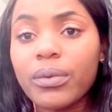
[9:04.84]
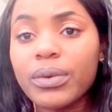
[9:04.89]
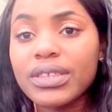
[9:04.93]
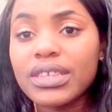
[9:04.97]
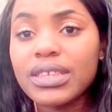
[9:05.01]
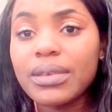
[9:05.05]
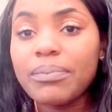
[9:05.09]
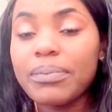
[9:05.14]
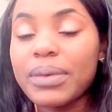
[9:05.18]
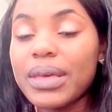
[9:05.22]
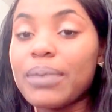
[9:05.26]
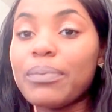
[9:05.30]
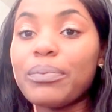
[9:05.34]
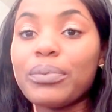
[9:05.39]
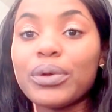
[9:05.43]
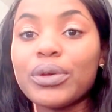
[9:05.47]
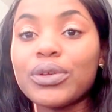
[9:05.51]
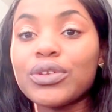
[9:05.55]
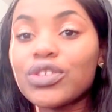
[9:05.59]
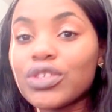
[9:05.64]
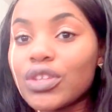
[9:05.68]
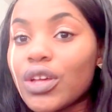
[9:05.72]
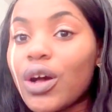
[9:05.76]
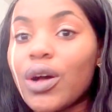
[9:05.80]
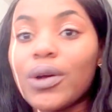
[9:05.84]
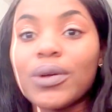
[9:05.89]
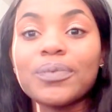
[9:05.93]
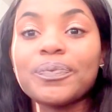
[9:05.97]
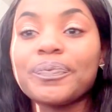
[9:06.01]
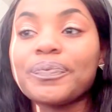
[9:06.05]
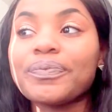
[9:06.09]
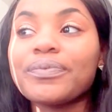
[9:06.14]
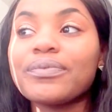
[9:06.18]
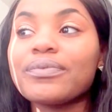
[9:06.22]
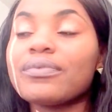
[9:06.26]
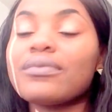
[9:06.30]
with some people, so
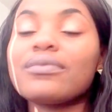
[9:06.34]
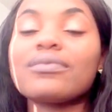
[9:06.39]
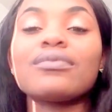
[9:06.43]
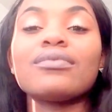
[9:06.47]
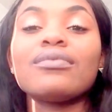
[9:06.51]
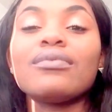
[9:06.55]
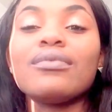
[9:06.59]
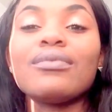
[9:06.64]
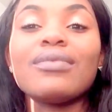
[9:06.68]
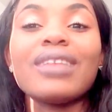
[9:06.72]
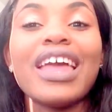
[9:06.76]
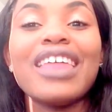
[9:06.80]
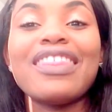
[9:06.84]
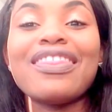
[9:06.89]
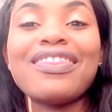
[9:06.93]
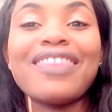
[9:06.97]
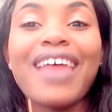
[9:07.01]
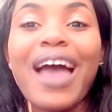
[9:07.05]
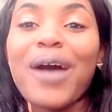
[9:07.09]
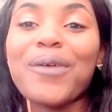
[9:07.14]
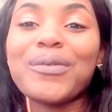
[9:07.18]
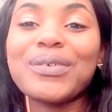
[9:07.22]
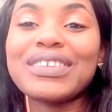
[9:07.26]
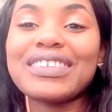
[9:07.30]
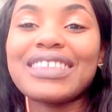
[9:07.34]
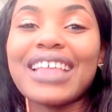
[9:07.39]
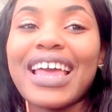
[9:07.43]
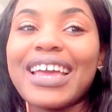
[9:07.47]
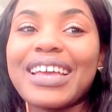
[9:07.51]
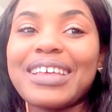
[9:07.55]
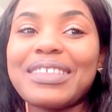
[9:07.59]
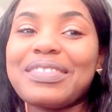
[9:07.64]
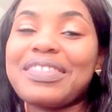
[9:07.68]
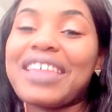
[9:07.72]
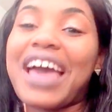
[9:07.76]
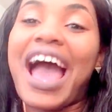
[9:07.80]
that was
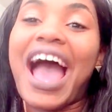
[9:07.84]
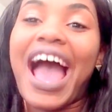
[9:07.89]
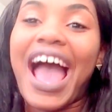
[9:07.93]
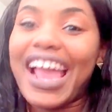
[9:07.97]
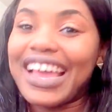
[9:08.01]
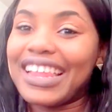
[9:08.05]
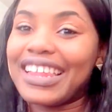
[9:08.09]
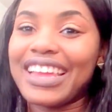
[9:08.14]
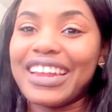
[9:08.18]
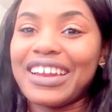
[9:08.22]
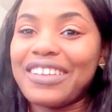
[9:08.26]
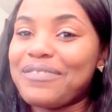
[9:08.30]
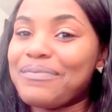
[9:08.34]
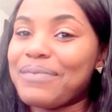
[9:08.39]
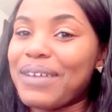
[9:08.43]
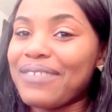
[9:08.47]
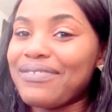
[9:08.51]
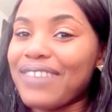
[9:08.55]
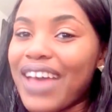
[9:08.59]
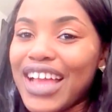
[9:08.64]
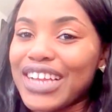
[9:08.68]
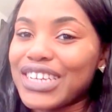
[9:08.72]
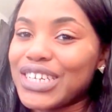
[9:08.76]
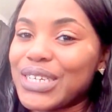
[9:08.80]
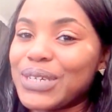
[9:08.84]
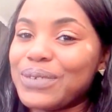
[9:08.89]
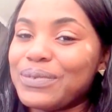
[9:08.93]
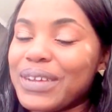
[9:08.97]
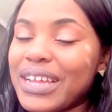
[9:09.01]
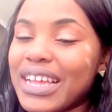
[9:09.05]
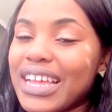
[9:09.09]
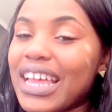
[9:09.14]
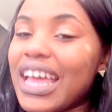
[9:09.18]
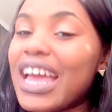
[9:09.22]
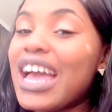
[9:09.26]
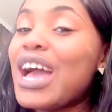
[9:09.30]
like the highlight of my fashion
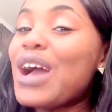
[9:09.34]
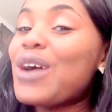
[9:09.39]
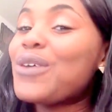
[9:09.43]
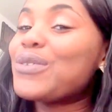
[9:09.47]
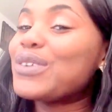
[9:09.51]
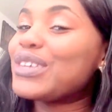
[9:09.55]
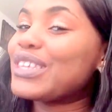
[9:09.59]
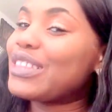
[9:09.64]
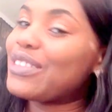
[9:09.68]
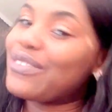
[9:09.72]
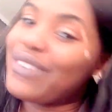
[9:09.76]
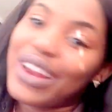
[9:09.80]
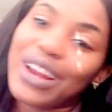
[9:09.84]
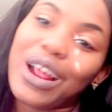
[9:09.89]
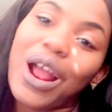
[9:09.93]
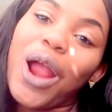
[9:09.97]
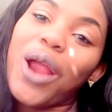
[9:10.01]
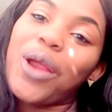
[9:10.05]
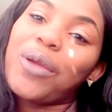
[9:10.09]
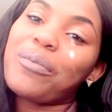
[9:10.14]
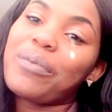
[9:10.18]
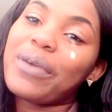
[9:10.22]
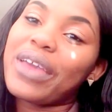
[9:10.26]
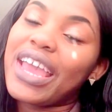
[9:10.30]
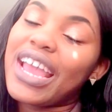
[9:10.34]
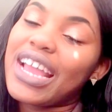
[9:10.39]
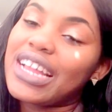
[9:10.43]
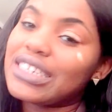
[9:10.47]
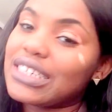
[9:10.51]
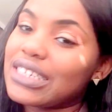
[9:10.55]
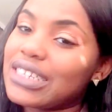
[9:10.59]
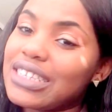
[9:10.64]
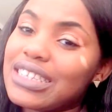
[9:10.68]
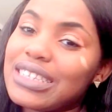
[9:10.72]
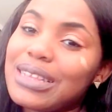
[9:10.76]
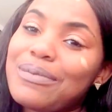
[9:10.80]
week, was the red carpet,
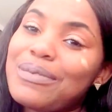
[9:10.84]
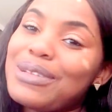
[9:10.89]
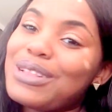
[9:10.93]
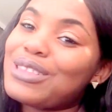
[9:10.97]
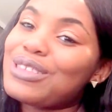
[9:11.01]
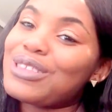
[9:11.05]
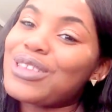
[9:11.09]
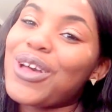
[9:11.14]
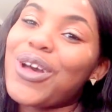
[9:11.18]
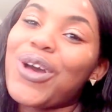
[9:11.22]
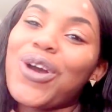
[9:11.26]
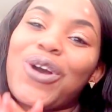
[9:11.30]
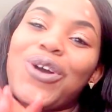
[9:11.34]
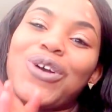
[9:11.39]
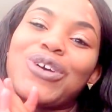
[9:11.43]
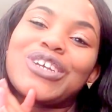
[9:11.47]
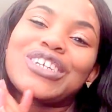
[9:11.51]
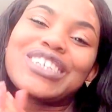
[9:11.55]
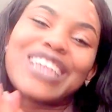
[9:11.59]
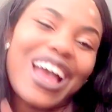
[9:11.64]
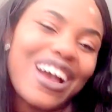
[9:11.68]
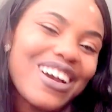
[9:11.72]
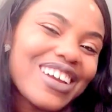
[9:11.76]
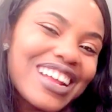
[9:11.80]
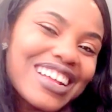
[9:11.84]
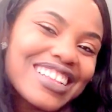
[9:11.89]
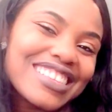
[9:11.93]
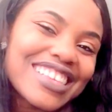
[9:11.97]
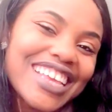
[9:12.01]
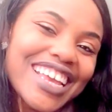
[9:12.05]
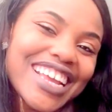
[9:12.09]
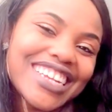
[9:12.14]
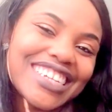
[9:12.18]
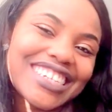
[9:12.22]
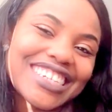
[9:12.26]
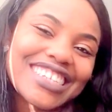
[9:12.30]
Angela Simmons. So shout out
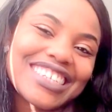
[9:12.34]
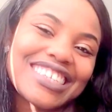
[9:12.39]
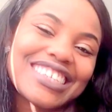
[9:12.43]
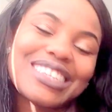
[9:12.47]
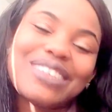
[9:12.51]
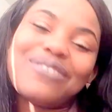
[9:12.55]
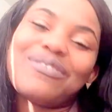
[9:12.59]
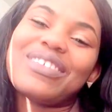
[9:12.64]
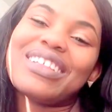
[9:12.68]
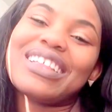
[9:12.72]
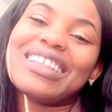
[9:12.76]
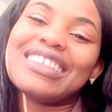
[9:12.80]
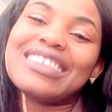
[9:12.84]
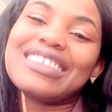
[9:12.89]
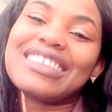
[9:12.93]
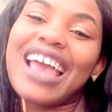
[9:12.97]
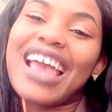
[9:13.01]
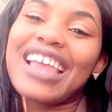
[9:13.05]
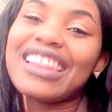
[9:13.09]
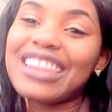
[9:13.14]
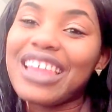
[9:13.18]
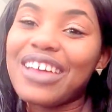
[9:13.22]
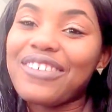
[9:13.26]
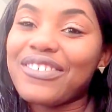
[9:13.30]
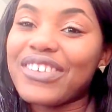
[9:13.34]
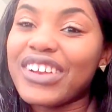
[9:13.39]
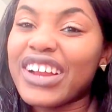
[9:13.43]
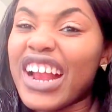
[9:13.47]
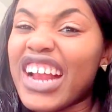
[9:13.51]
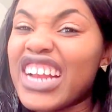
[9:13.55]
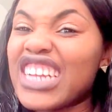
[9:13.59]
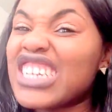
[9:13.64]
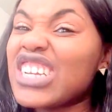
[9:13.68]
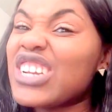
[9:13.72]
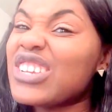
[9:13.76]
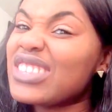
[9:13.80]
to Angela Simmons. I love
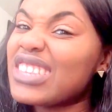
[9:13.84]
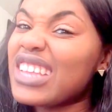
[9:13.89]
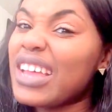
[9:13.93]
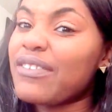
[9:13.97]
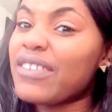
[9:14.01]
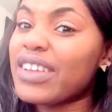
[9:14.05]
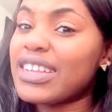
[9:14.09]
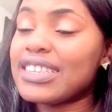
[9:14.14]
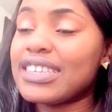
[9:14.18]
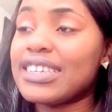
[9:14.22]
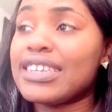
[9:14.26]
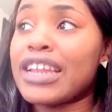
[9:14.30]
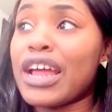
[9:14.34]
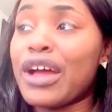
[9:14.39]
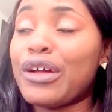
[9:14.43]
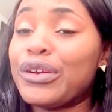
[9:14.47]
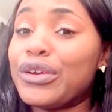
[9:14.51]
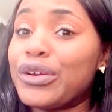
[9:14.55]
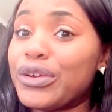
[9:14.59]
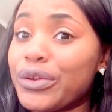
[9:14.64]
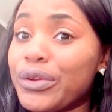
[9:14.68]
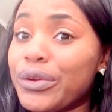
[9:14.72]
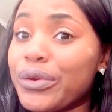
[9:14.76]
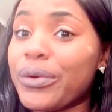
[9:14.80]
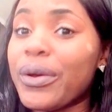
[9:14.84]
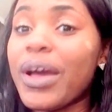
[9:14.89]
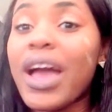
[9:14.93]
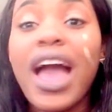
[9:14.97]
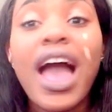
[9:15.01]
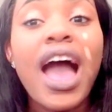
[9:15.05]
her. She goes to FIT now too.